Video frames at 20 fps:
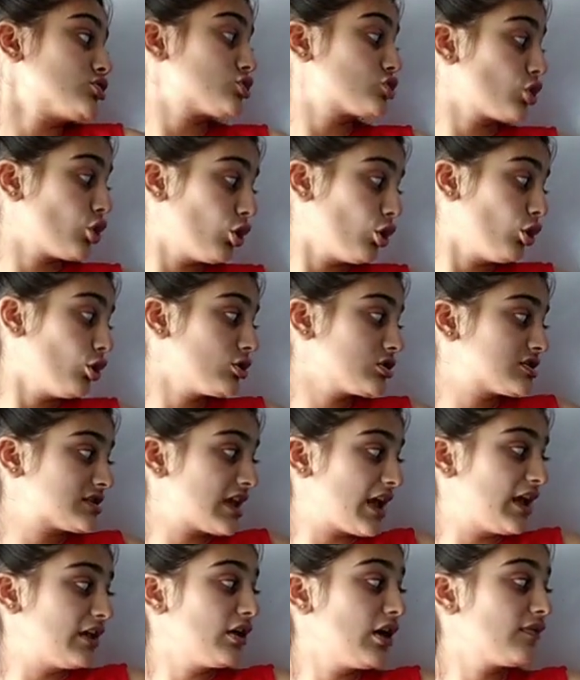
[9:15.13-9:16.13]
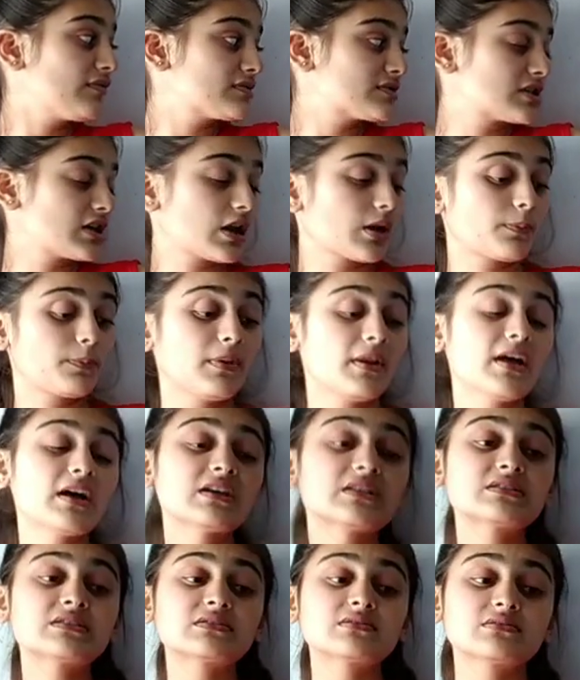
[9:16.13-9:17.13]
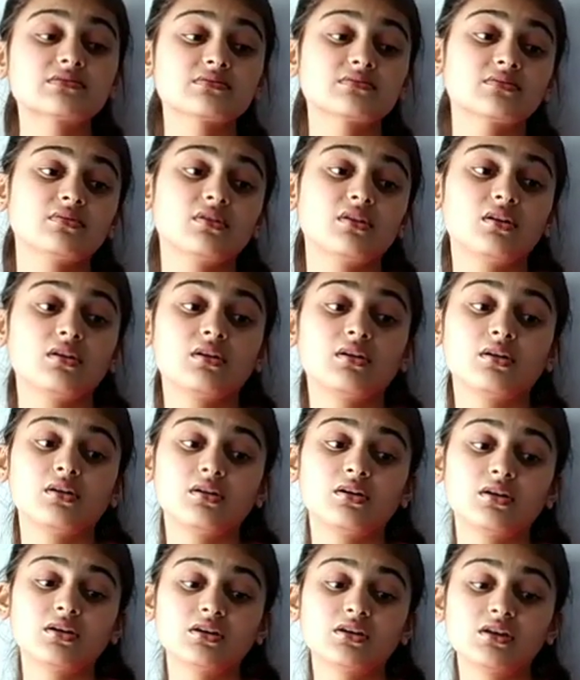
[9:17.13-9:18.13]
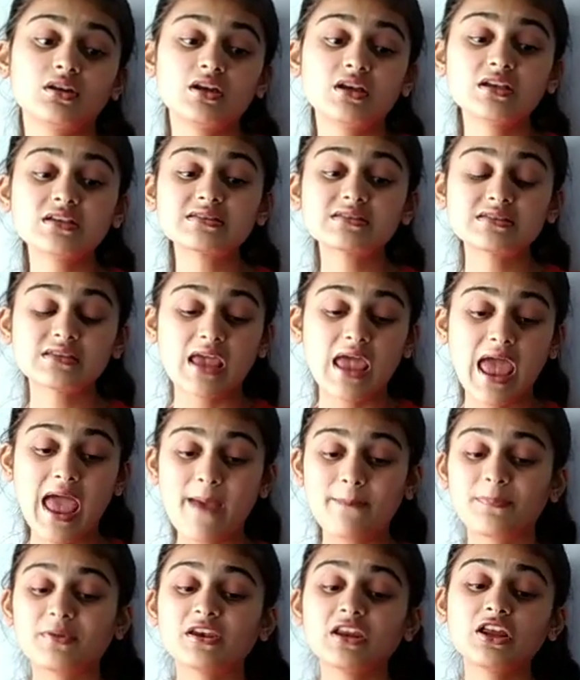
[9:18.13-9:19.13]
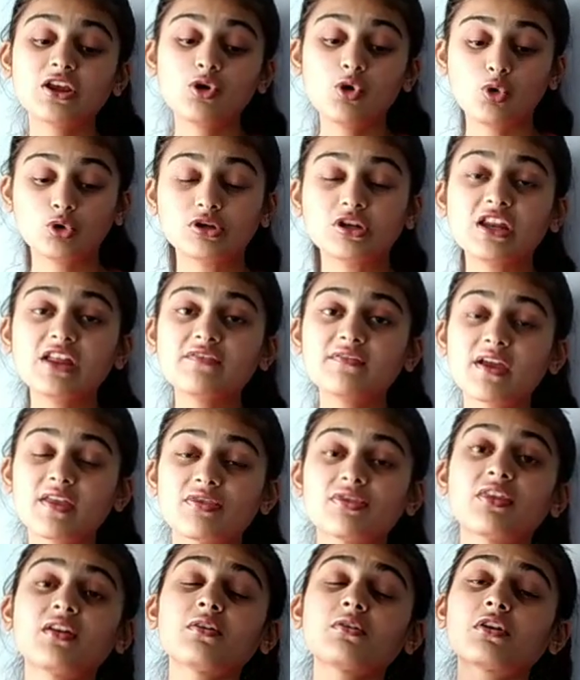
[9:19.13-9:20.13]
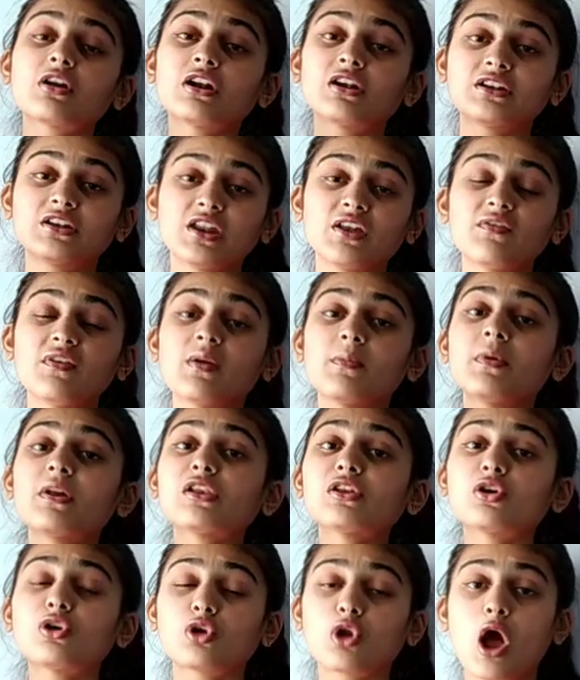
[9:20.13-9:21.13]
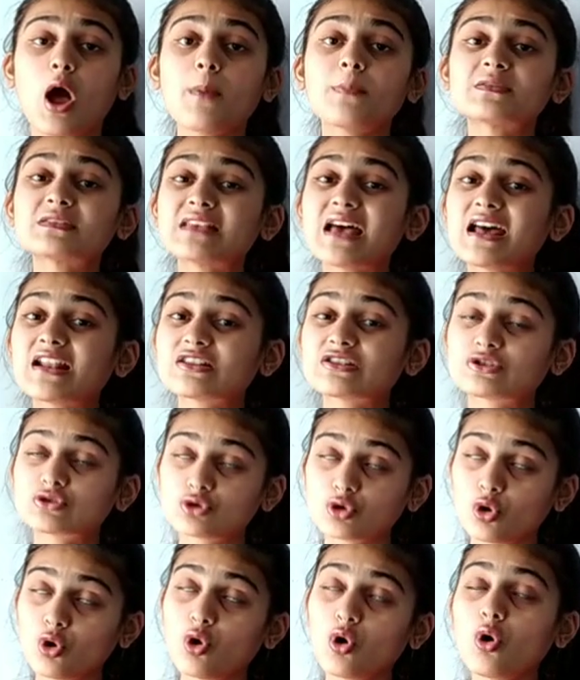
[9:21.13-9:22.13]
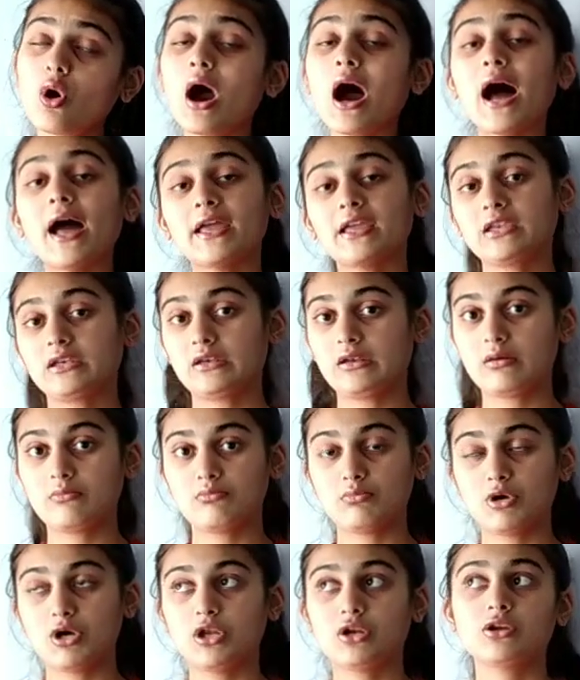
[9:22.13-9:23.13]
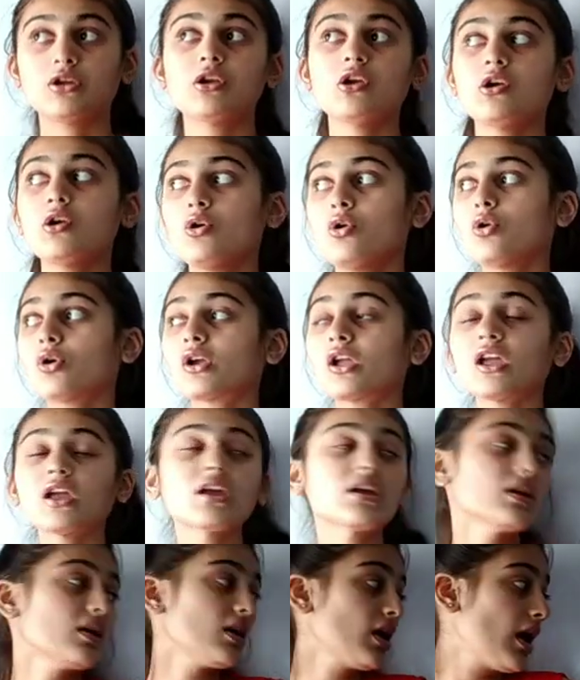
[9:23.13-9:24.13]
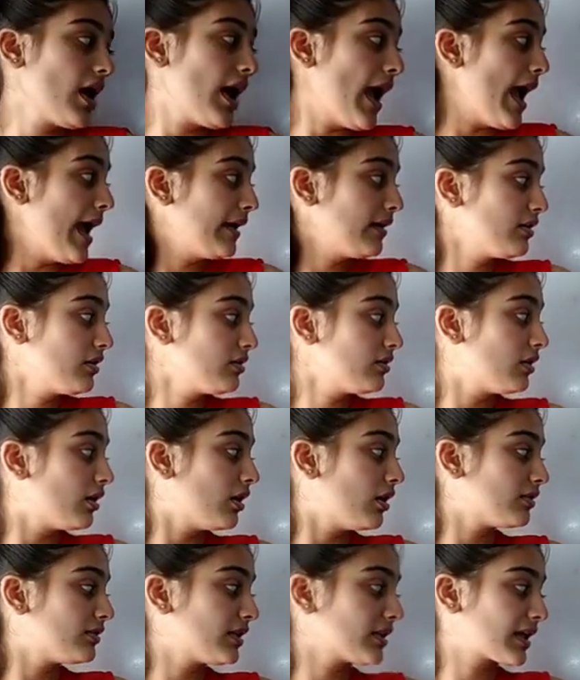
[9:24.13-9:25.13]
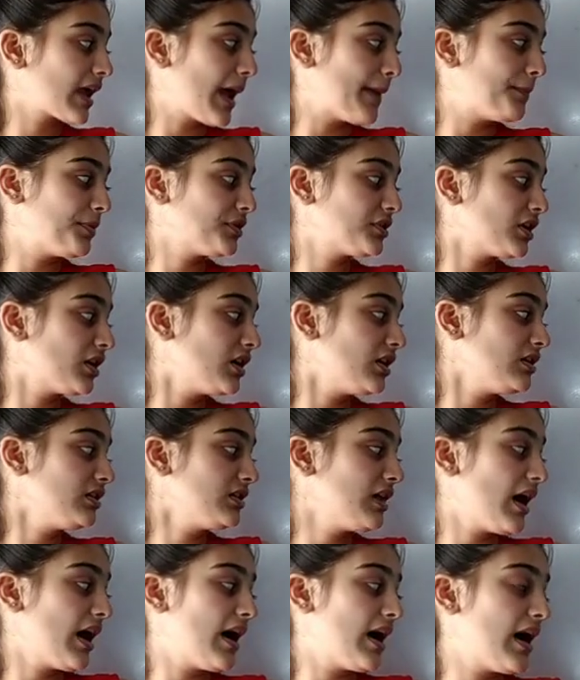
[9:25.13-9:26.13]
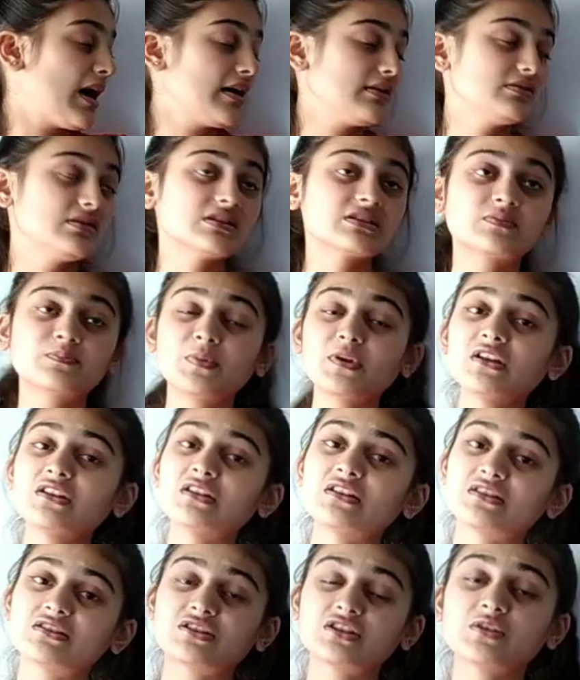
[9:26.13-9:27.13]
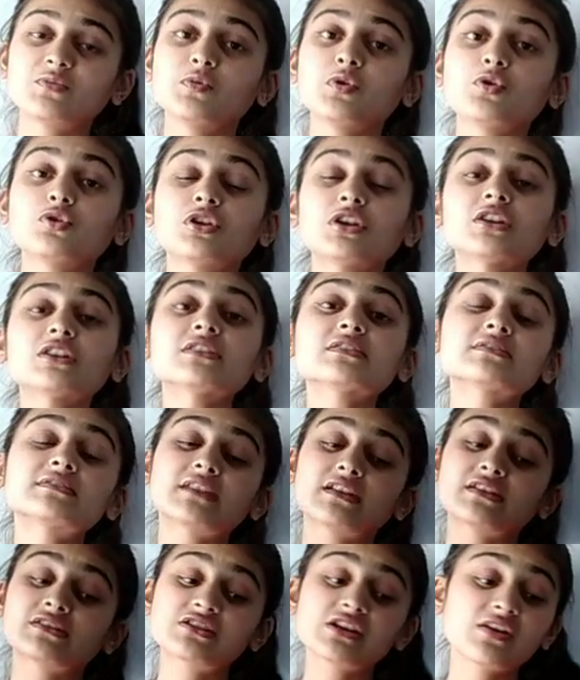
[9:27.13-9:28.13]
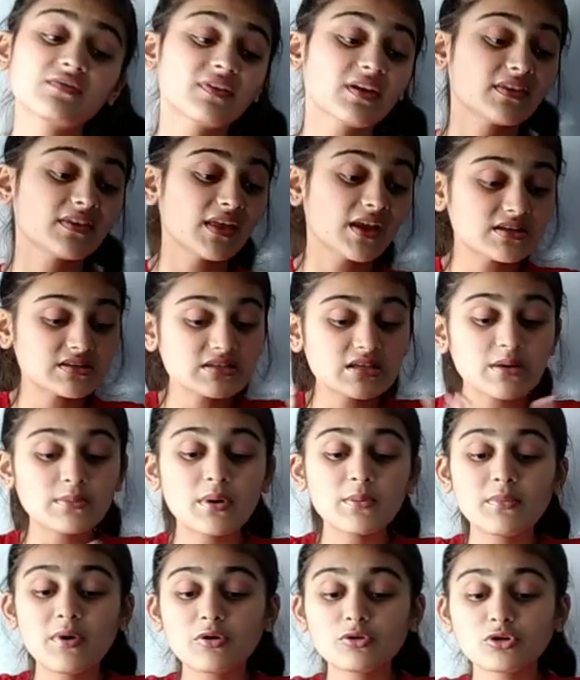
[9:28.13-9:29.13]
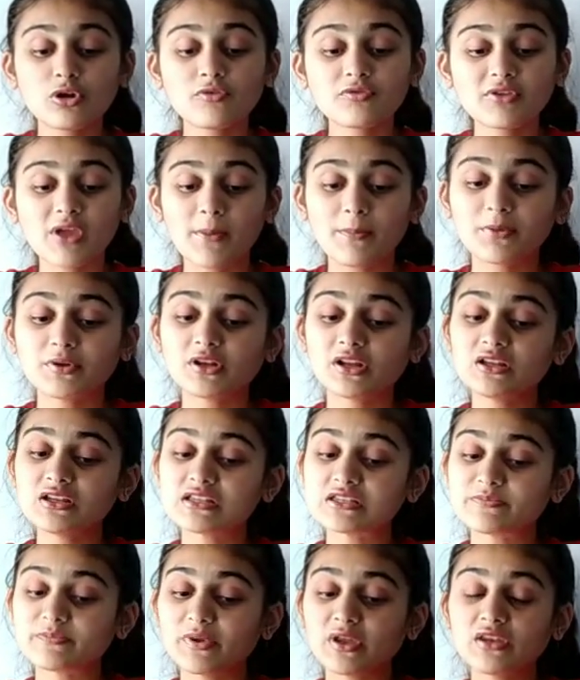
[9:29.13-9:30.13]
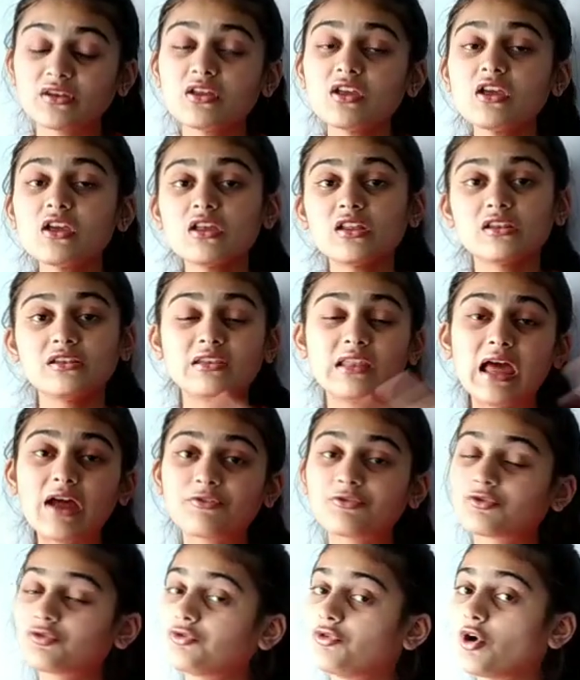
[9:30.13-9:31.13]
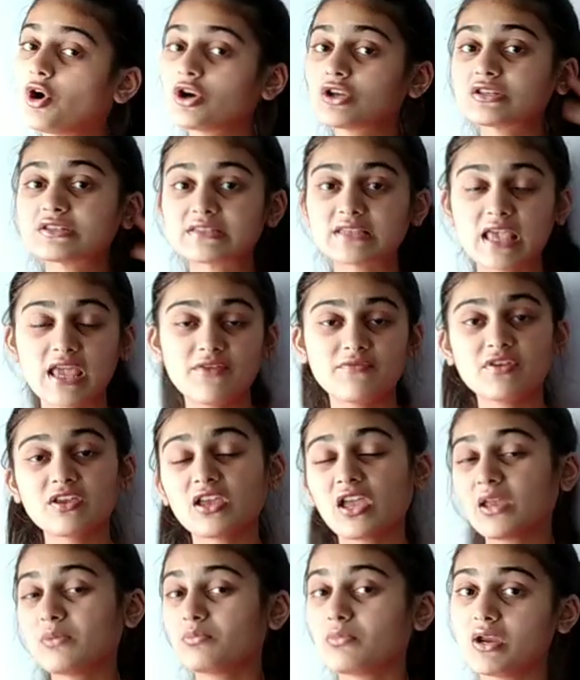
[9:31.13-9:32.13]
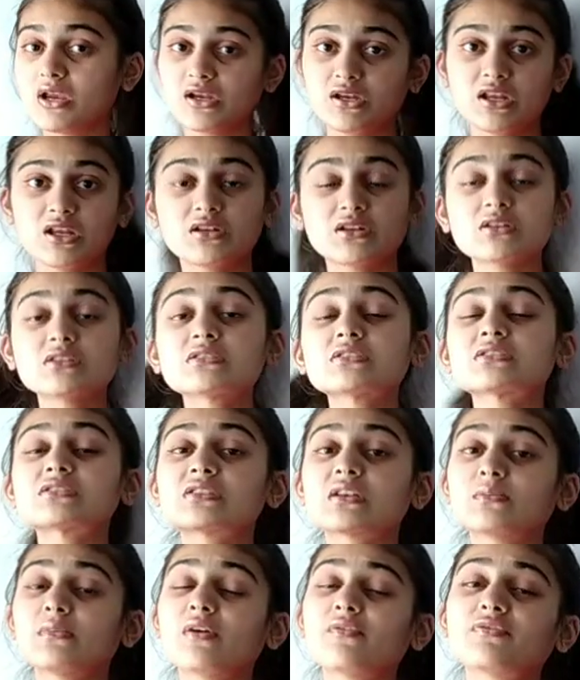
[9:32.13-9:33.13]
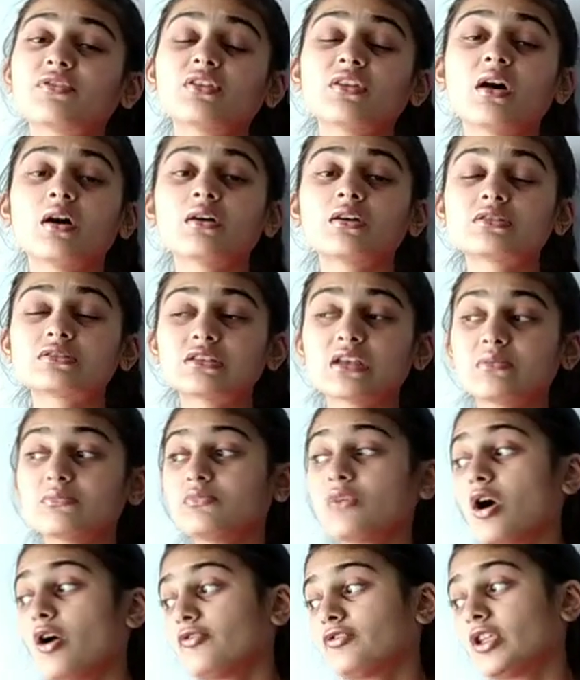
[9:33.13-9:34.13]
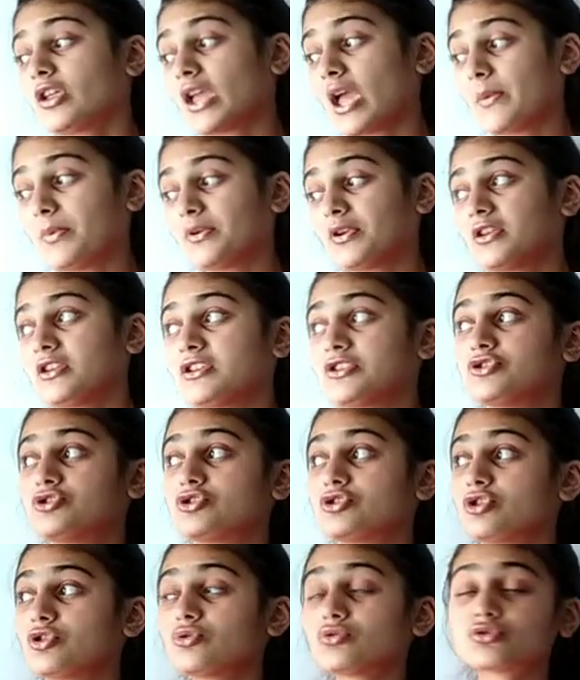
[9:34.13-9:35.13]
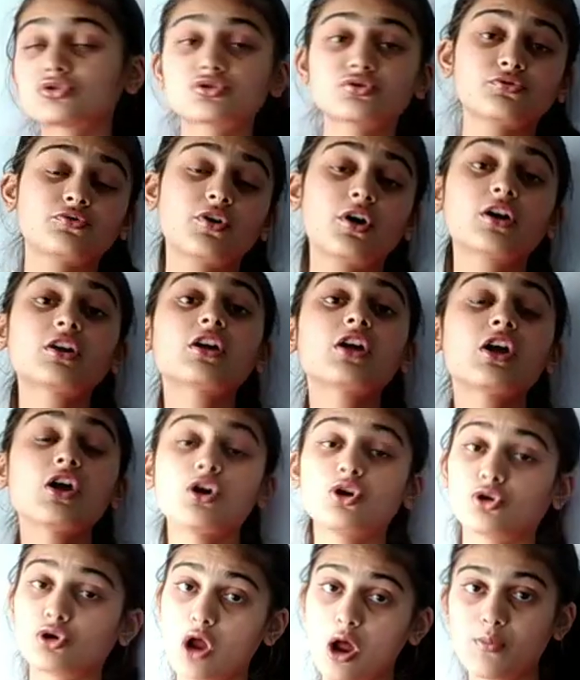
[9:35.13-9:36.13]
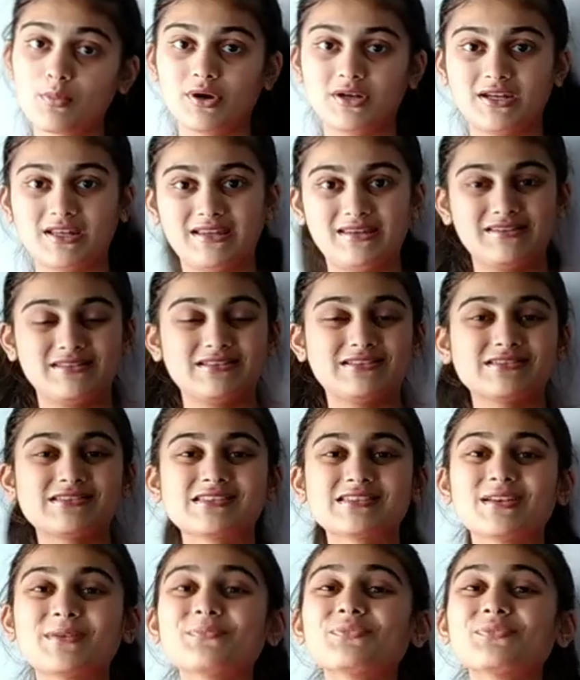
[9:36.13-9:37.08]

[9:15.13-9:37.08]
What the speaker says: So sale of surplus is happening only when the cultivable crops are so high in number. Okay, and the capital is been distributed in such a way that some amount of capital is been left for saving and maintenance. Some of the capital is used for raw materials.